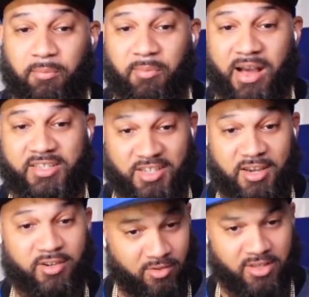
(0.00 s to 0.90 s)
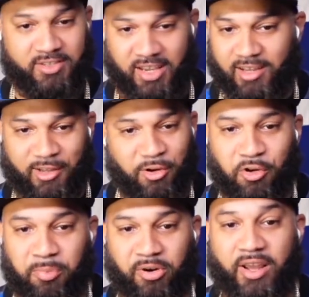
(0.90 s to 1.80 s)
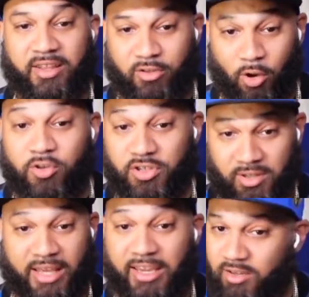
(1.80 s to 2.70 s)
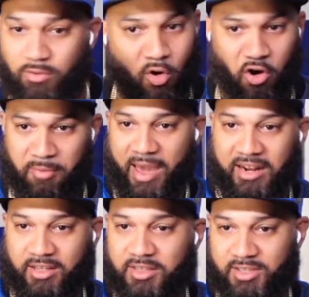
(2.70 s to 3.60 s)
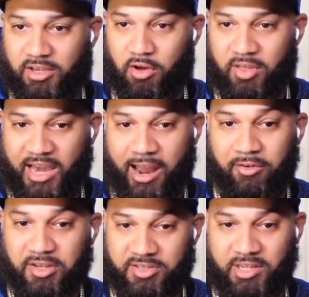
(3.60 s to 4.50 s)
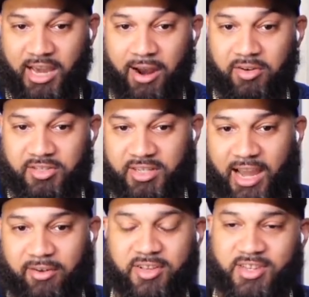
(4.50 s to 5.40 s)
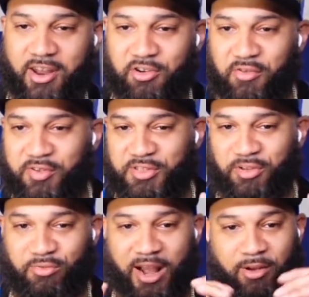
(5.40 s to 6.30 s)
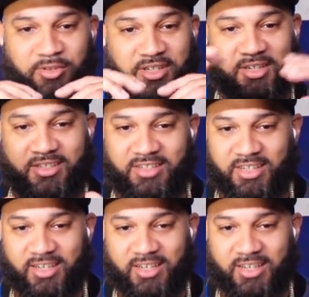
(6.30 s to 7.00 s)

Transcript: my son is like a little hooper, and those are like, he automatically is like, yo, the Kyries. I don't know if it's the rounded